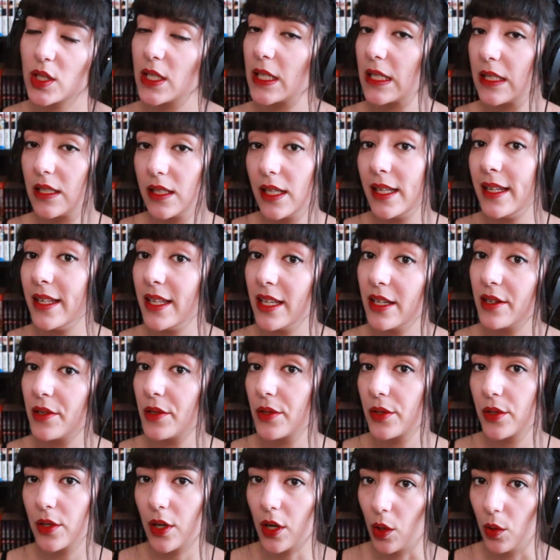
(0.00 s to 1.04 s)
16
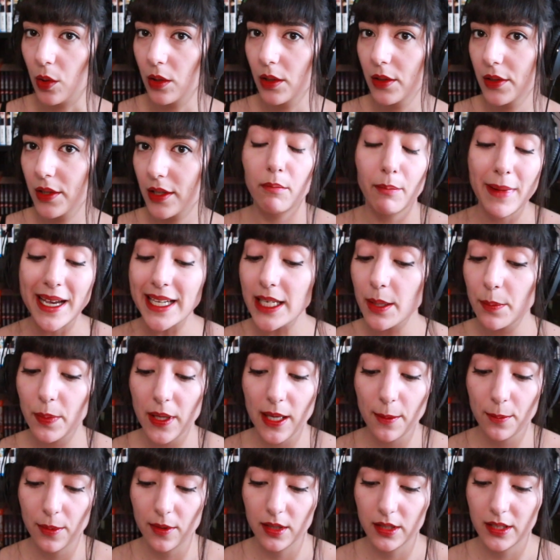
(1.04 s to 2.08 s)
years old. Many
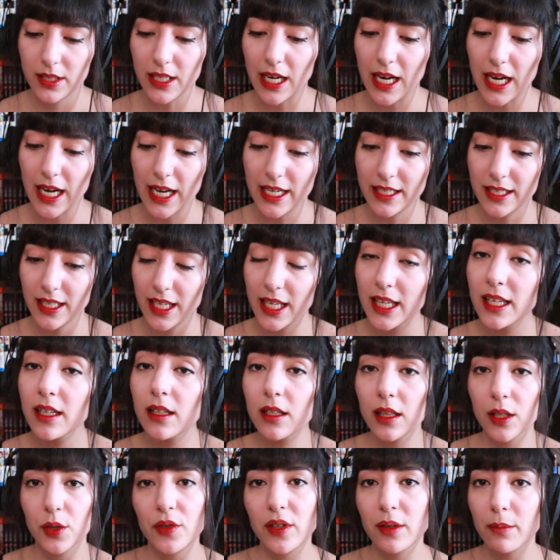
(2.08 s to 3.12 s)
people died,
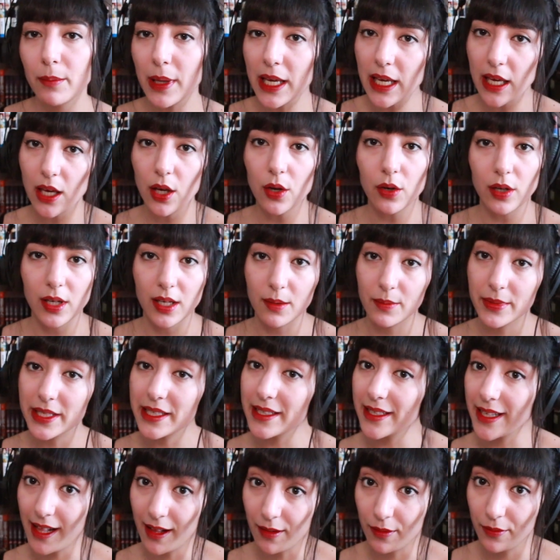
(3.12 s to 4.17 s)
including Mikio
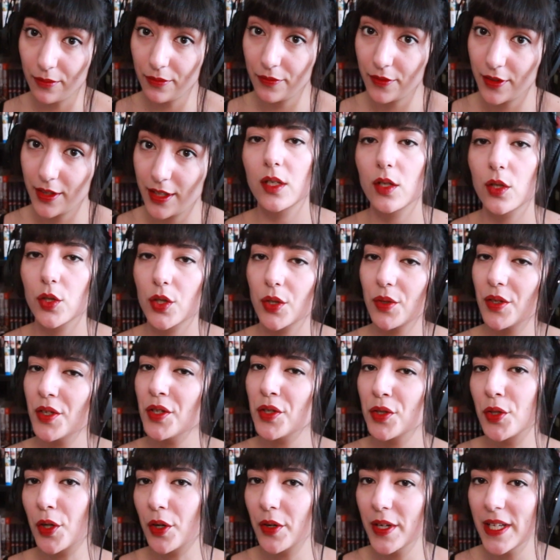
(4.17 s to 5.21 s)
himself. So
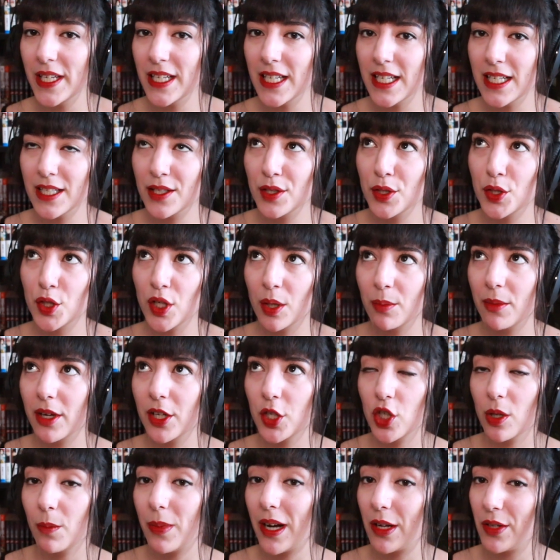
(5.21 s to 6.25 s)
this story isn't so
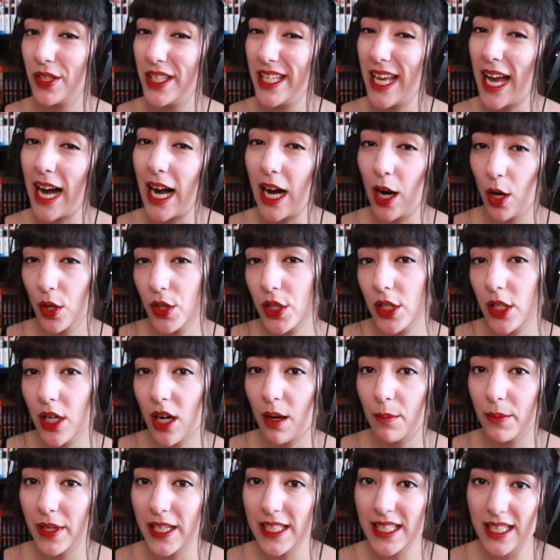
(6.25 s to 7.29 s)
much about the
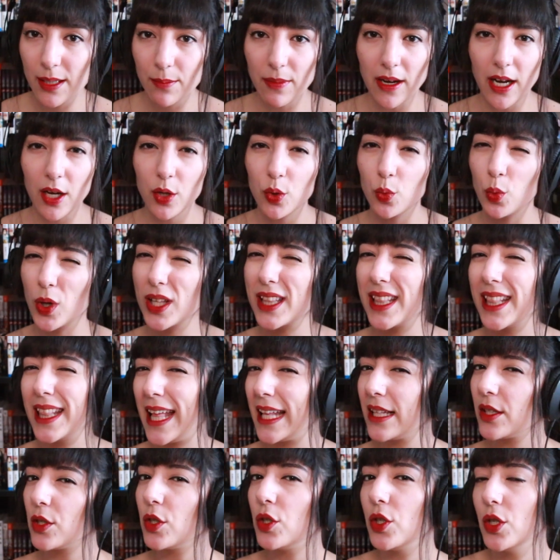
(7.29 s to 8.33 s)
outcome, it's about what
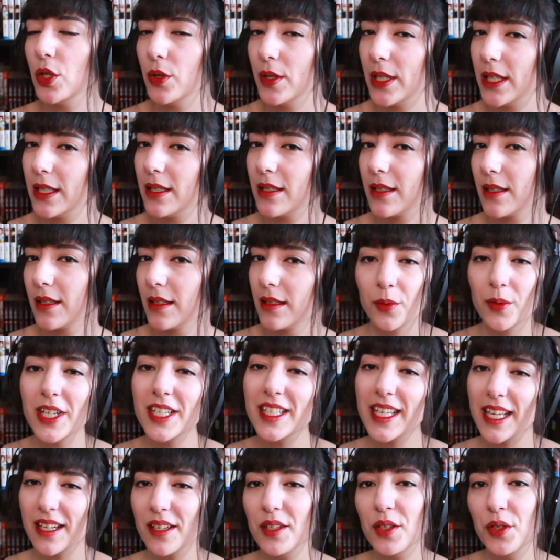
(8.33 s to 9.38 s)
led to it. We're
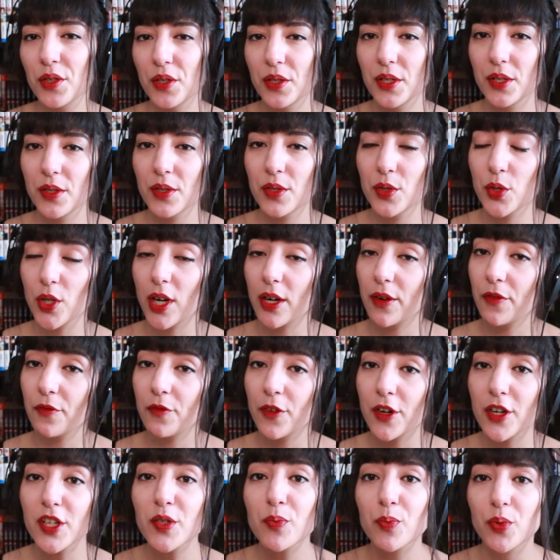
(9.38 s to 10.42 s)
then introduced to our
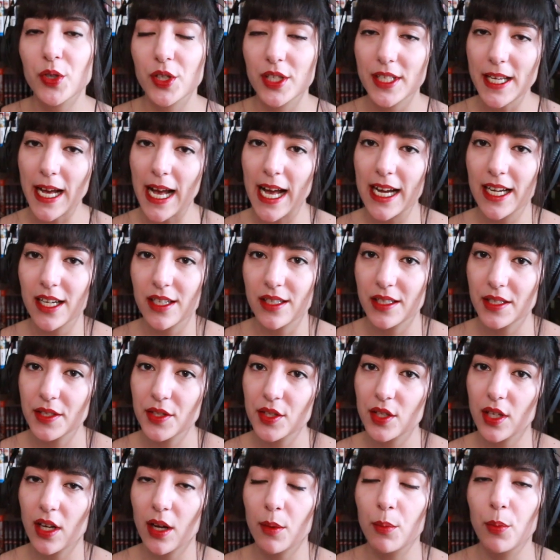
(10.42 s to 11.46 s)
first
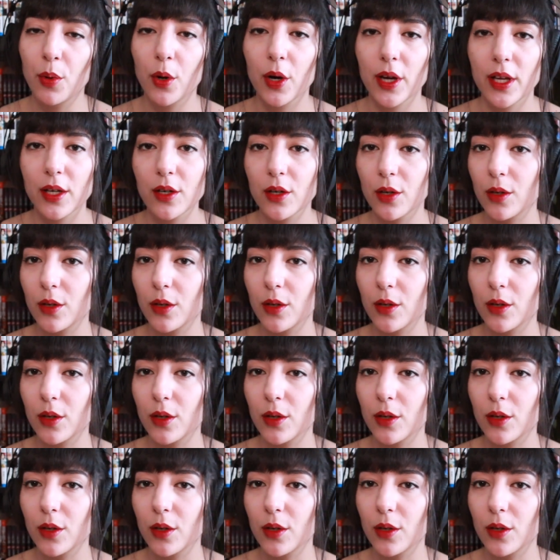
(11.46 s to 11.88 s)
protagonist, a boy